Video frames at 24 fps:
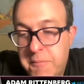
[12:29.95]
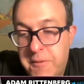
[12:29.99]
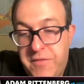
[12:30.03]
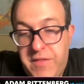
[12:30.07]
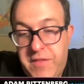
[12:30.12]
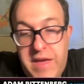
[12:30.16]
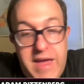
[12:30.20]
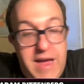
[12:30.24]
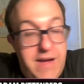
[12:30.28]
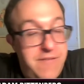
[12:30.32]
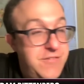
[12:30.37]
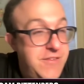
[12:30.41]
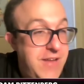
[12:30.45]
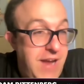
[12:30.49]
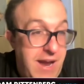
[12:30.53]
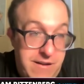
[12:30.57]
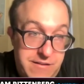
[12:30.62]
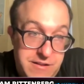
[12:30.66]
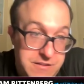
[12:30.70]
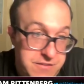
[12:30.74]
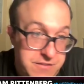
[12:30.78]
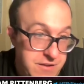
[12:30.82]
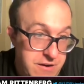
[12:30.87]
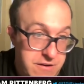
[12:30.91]
But they have
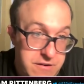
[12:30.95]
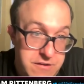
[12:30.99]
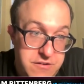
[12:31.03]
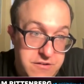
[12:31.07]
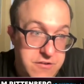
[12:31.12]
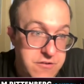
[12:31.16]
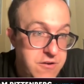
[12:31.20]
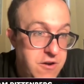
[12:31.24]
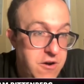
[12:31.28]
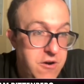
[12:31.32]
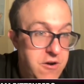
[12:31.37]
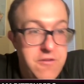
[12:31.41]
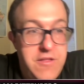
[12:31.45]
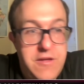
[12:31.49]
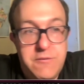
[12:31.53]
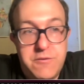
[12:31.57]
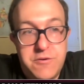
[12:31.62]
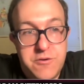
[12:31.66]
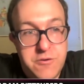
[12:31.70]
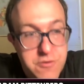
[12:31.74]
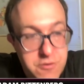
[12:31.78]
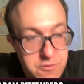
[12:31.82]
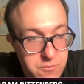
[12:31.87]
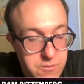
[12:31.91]
talent there. As you know, they
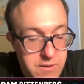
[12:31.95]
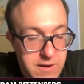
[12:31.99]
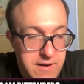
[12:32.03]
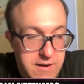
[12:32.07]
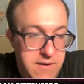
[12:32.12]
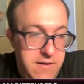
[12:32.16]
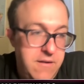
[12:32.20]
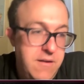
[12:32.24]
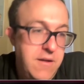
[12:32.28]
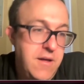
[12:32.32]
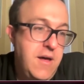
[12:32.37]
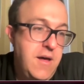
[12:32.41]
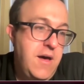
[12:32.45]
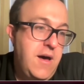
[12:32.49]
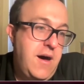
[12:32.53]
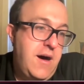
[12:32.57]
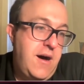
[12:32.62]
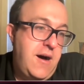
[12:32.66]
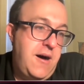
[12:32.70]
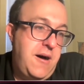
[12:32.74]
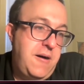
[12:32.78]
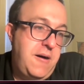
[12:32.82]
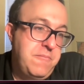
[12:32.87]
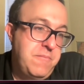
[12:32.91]
recruit well.
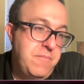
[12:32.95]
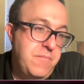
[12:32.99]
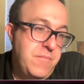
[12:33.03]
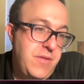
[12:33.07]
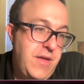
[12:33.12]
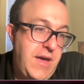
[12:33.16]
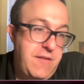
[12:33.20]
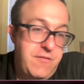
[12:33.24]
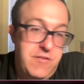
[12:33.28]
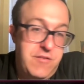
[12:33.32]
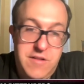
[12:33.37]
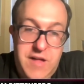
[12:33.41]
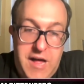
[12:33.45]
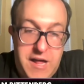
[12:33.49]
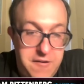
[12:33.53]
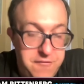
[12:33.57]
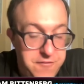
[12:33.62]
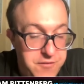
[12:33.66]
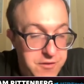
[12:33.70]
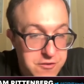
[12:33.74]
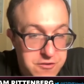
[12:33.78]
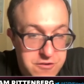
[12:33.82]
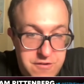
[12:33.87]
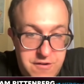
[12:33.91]
They have a lot
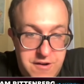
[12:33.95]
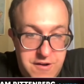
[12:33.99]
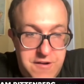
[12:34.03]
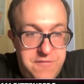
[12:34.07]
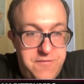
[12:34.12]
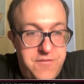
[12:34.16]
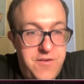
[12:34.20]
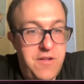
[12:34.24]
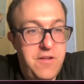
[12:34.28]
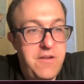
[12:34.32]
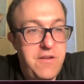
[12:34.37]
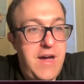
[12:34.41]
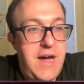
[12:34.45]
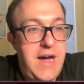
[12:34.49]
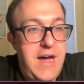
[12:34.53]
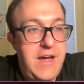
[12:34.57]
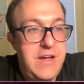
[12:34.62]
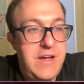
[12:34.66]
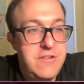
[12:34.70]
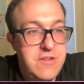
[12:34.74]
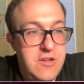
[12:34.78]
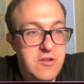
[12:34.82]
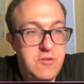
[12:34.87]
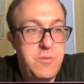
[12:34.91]
of future NFL
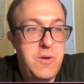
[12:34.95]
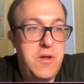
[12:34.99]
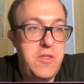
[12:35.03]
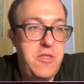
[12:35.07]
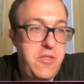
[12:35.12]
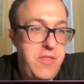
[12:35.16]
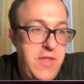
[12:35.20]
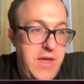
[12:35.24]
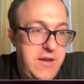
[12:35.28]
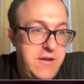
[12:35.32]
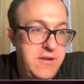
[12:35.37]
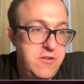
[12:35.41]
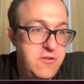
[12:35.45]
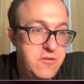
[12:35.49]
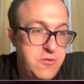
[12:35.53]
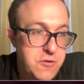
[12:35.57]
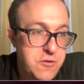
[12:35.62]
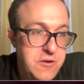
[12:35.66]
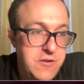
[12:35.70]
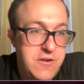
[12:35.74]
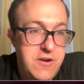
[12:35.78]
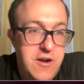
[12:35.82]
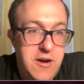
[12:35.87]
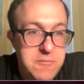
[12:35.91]
guys. It's whether they can
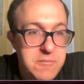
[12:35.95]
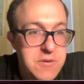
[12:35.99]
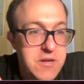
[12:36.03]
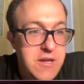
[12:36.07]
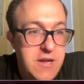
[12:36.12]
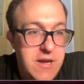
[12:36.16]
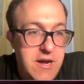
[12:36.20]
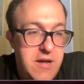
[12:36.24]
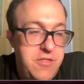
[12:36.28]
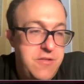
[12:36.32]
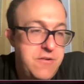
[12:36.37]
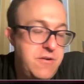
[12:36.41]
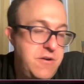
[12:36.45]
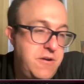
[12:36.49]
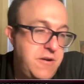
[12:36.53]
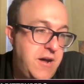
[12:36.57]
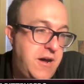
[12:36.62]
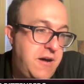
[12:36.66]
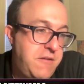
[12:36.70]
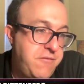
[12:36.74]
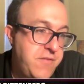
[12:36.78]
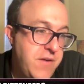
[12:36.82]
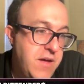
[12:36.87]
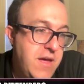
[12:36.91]
sort of come together
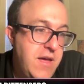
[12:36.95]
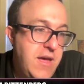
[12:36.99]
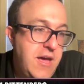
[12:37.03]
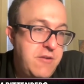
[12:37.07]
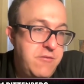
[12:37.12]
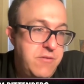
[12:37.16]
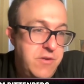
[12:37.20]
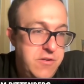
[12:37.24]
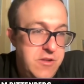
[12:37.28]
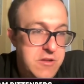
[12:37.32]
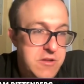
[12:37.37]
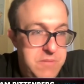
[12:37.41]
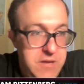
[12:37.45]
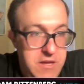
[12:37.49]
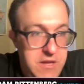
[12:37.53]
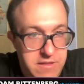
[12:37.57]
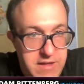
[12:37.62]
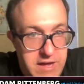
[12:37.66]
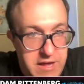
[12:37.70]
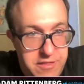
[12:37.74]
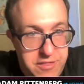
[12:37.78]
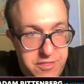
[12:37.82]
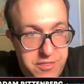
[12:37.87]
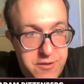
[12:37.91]
enough and really be
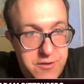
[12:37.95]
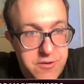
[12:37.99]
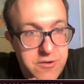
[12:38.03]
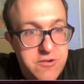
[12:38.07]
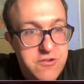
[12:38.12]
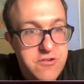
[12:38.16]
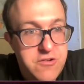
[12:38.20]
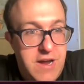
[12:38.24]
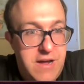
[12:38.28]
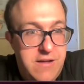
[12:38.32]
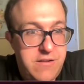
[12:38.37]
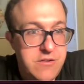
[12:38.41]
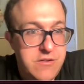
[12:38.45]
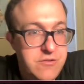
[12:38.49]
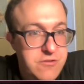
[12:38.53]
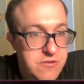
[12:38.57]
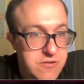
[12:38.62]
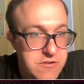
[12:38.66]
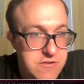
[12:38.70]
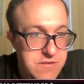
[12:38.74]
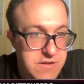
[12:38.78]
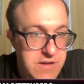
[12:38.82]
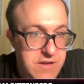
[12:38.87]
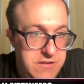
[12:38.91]
that third
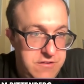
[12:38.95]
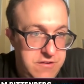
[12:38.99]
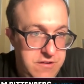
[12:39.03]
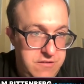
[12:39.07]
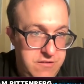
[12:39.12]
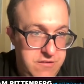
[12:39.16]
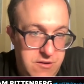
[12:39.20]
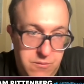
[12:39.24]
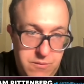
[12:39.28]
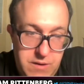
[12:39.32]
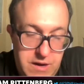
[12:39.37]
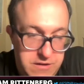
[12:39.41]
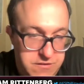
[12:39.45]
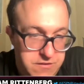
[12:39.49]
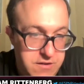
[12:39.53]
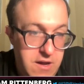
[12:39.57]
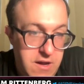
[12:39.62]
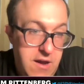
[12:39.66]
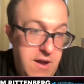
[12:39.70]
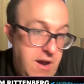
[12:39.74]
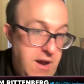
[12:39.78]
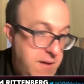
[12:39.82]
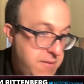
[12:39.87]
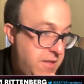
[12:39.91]
challenger in the SEC West.
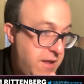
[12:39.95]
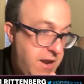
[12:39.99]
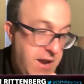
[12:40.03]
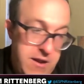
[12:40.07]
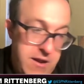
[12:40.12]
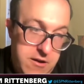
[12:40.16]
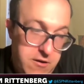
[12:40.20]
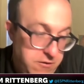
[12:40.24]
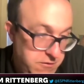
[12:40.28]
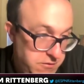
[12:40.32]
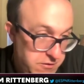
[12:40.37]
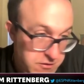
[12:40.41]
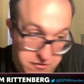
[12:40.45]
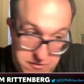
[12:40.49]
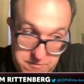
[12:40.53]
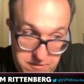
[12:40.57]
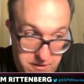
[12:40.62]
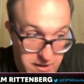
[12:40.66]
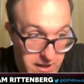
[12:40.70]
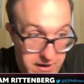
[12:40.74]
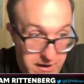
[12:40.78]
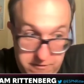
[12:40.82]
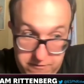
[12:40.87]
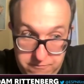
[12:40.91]
And then, there's a
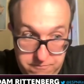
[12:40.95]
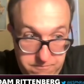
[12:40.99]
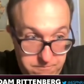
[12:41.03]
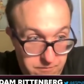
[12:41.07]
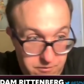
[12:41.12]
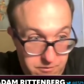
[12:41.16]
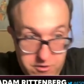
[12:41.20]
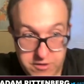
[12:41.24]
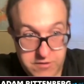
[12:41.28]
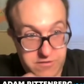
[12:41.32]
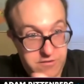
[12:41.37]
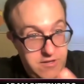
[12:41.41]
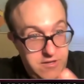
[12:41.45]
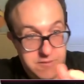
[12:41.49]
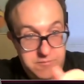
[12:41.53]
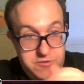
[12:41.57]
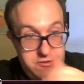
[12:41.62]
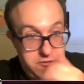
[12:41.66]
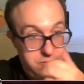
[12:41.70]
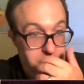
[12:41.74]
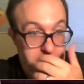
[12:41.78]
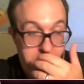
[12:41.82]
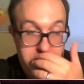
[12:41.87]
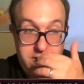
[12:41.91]
lot of good teams as well.